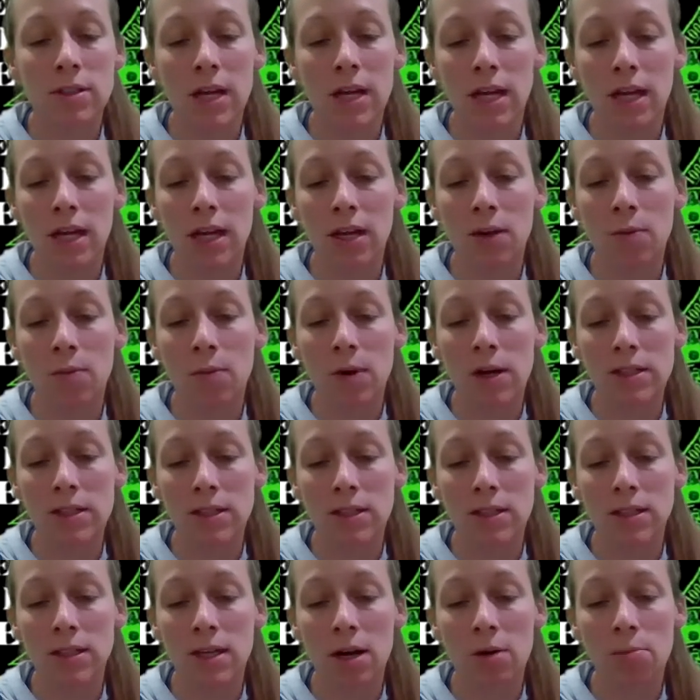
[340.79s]
taken at
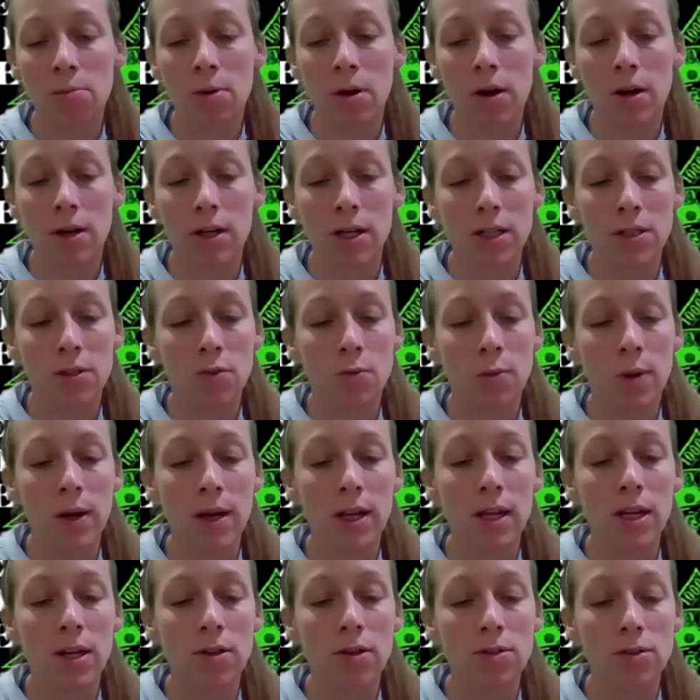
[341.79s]
Westingtown parties
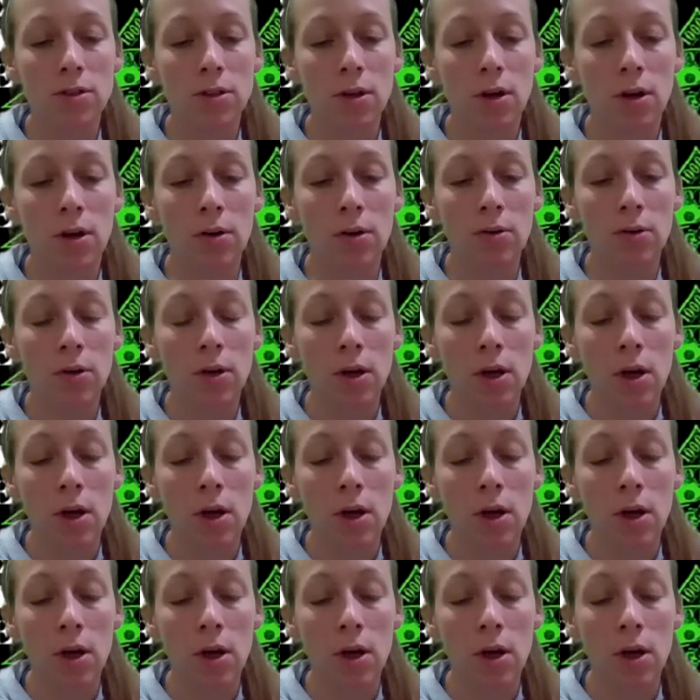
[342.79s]
20 years ago.